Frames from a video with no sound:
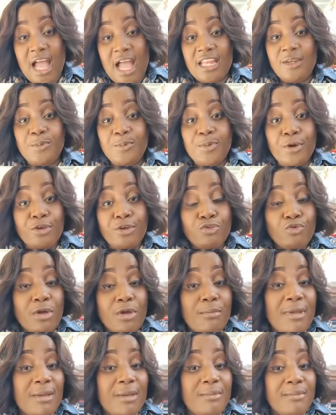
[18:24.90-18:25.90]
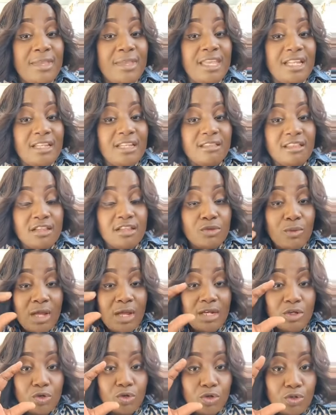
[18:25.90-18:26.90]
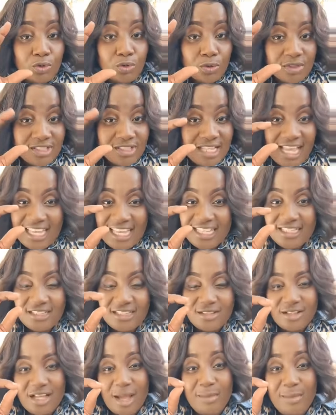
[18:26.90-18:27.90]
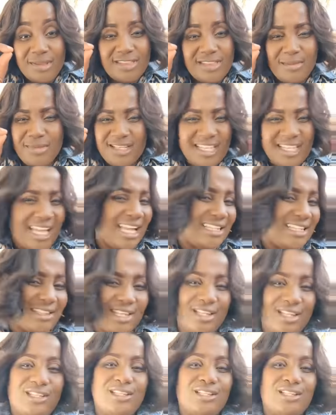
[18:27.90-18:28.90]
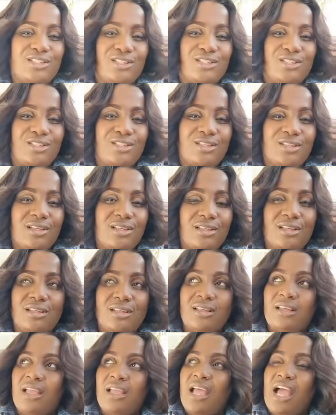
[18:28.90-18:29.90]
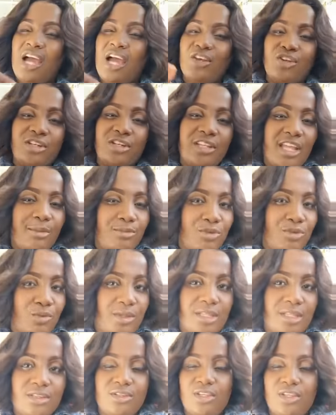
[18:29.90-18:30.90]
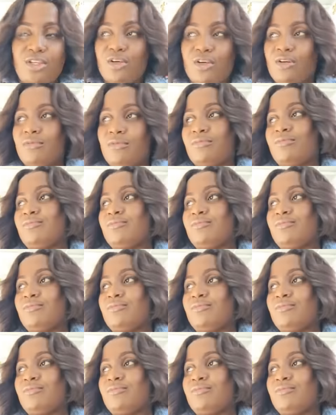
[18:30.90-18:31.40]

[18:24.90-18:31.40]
And the person who made me listen to a local nook site, I said, I can't take this. I know them do it clear.